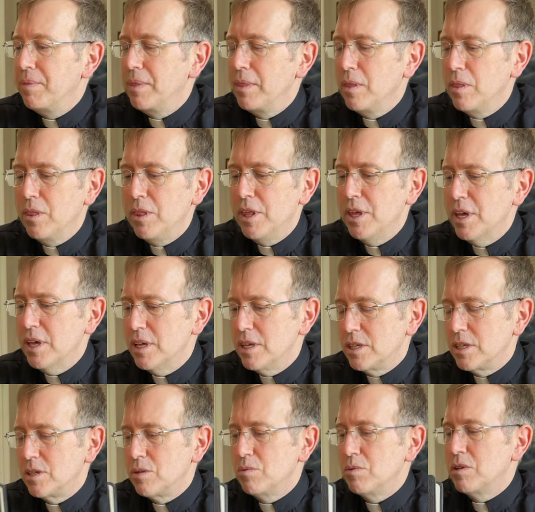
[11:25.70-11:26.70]

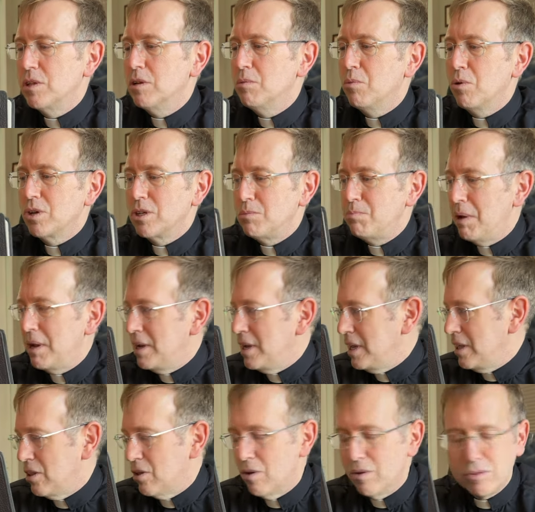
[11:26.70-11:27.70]
this was a little more spendy,
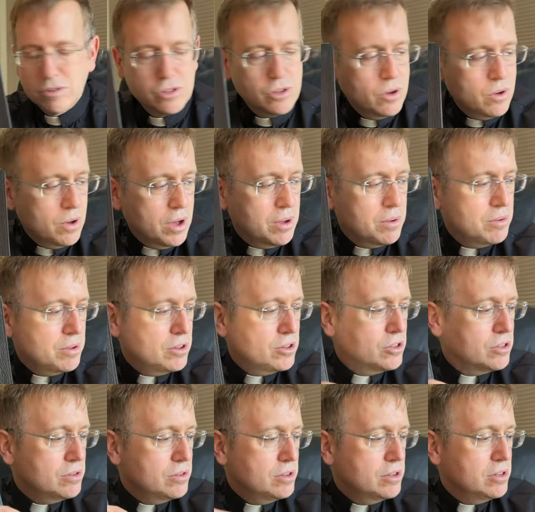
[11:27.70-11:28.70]
though. So
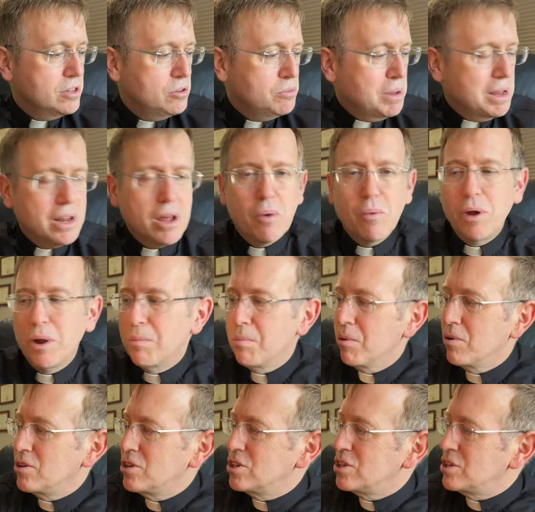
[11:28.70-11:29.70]
you may not want to
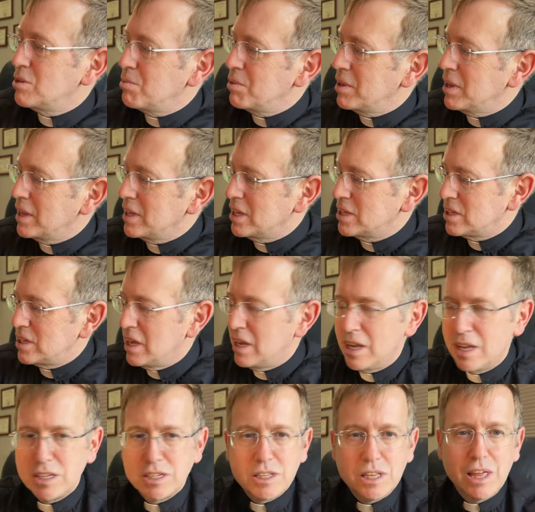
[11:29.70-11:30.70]
purchase something like this, and
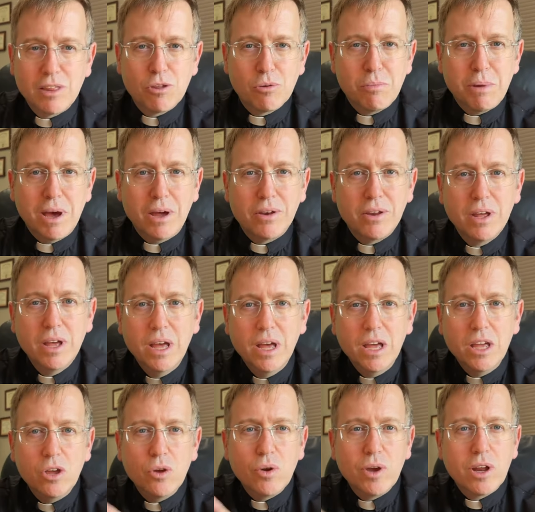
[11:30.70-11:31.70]
it's leather-bound.
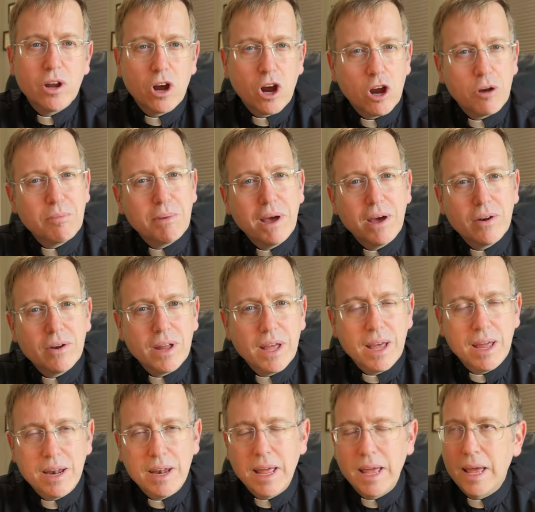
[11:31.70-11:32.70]
You can get a hard-bound
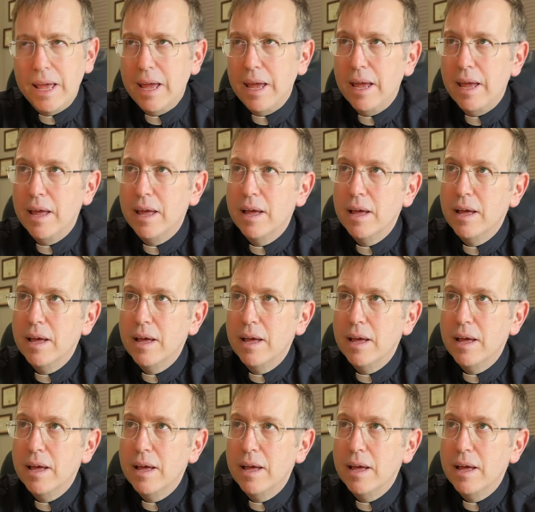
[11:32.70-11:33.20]
and a